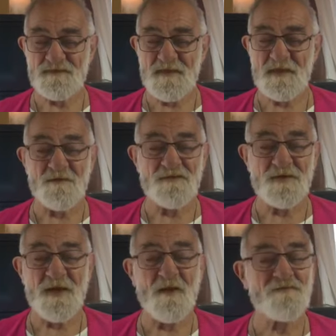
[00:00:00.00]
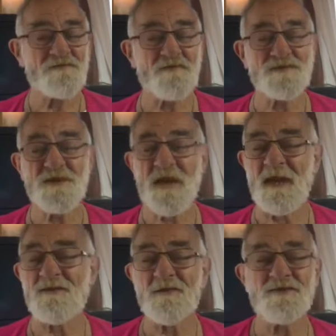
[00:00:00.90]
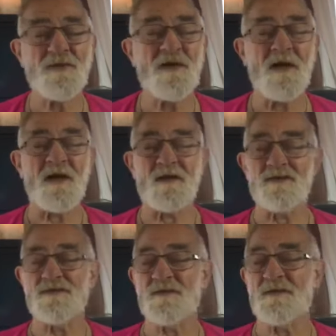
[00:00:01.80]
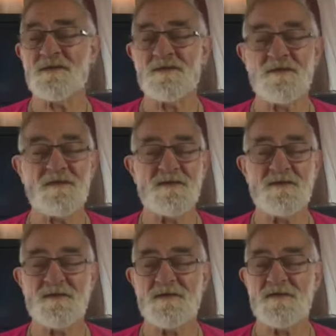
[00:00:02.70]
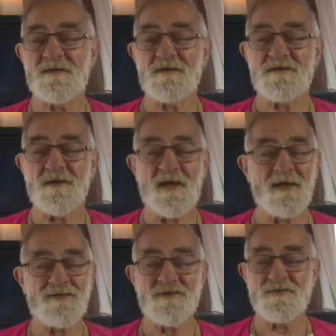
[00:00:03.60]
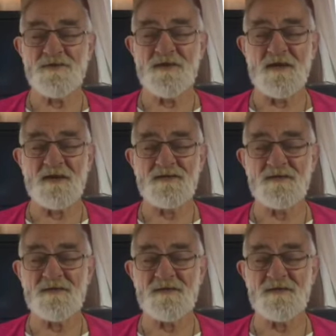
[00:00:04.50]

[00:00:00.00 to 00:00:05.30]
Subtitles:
And if it helps, put your hand on your heart. Your hands on your heart.